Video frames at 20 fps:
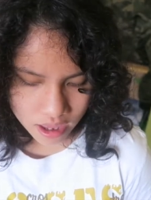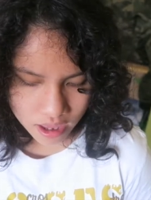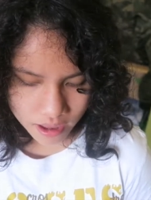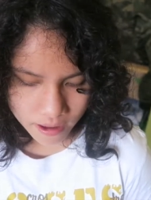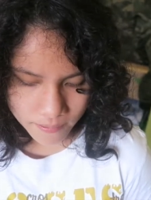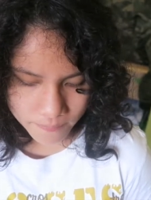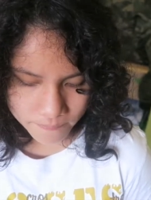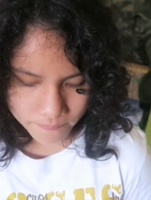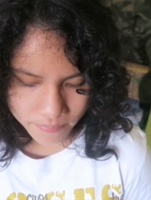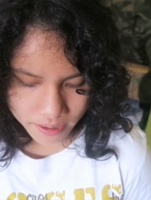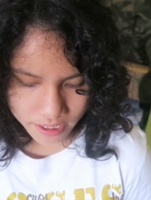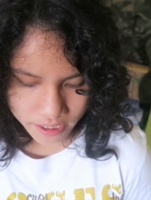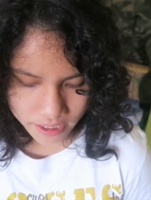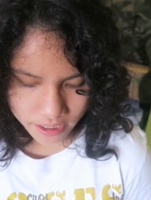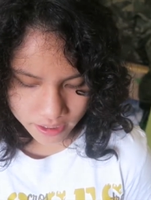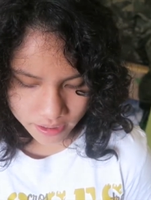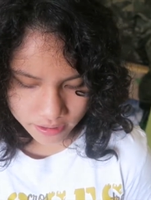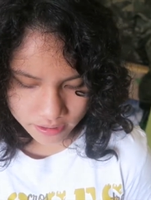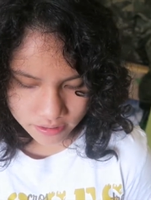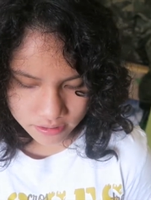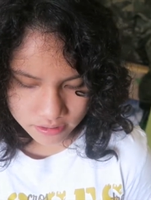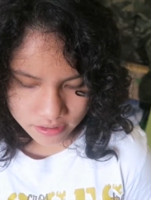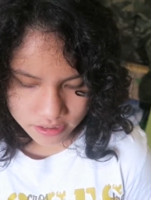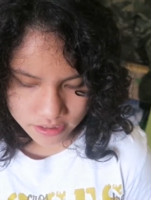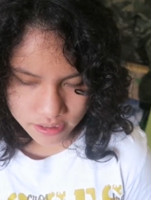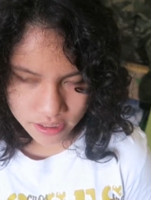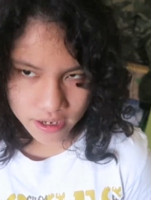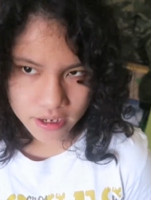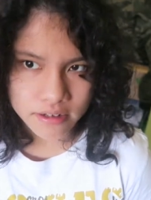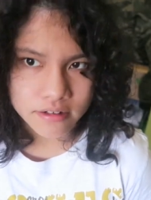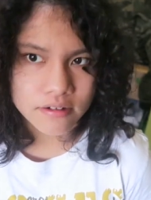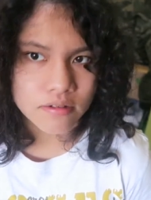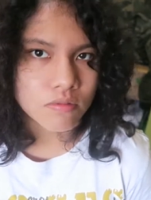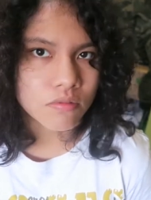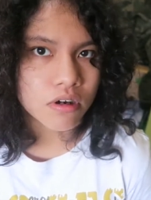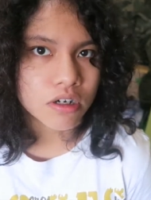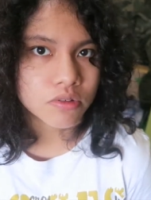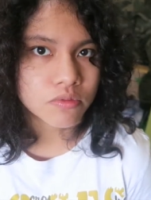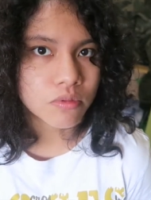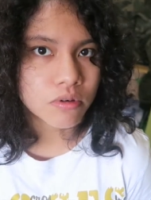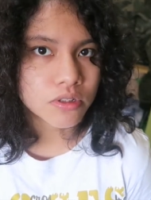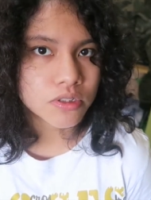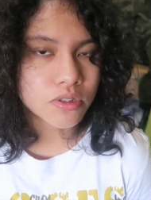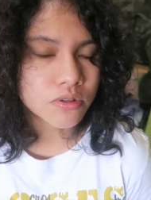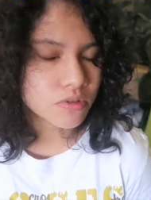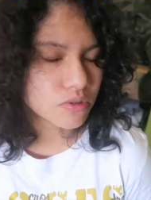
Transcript: um, it said World War